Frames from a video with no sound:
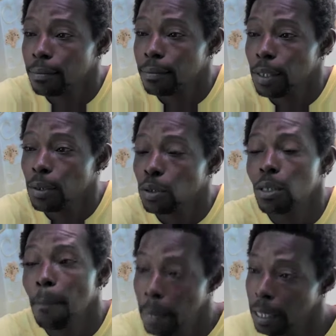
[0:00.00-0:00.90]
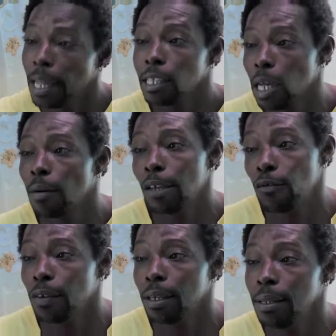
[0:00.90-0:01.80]
You know, to me, that's how I
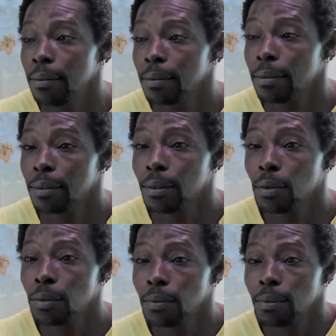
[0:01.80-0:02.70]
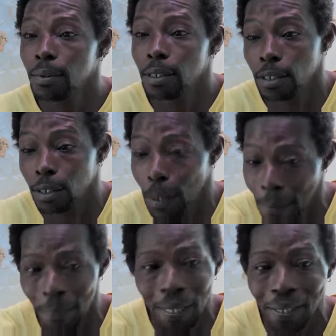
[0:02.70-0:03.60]
feel. You know, this is
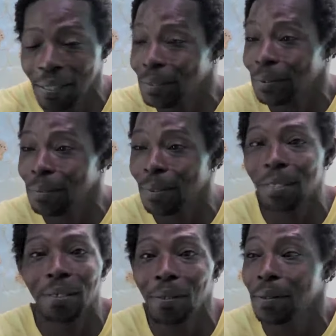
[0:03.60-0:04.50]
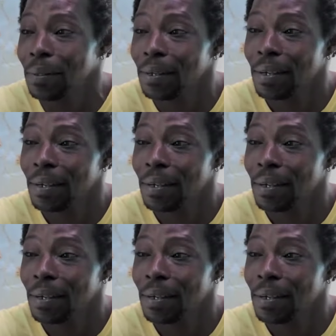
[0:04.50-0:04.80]
not my country, but you know,